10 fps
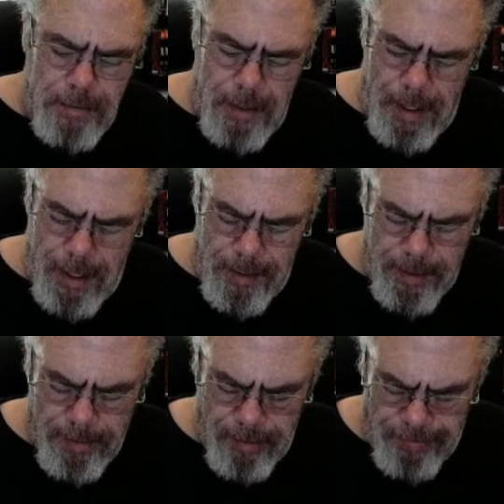
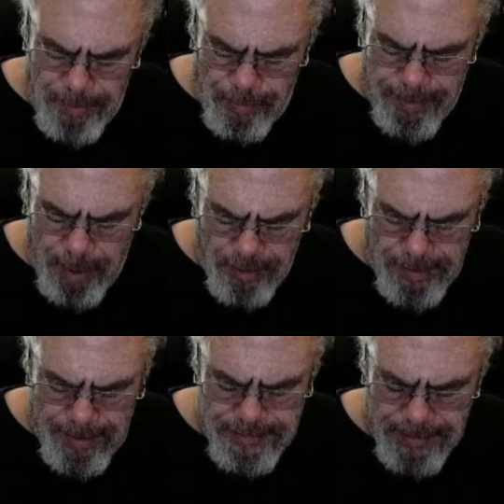another thing with
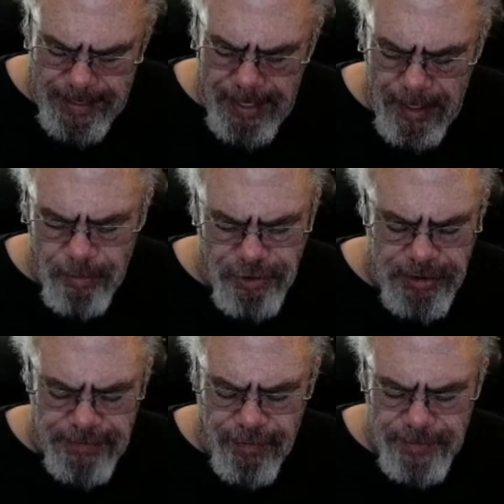Erica as a kid when
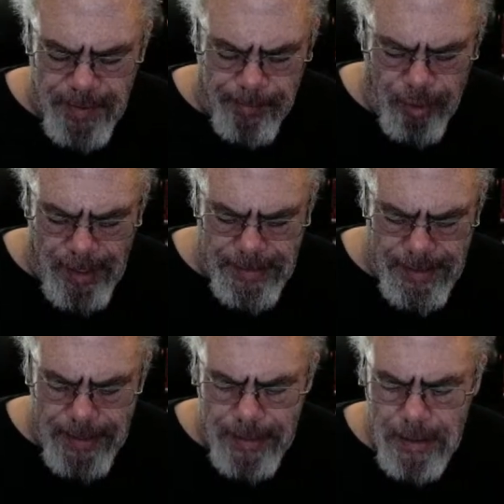she's first being brought
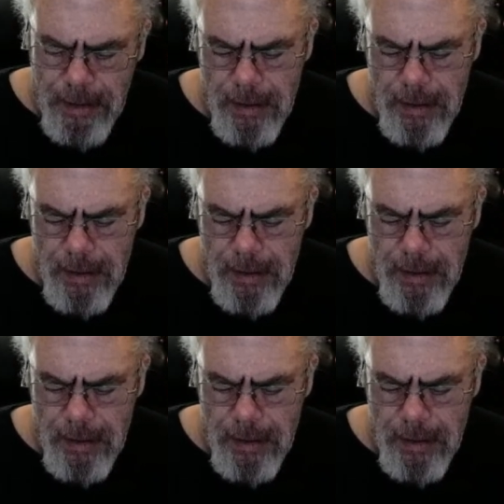in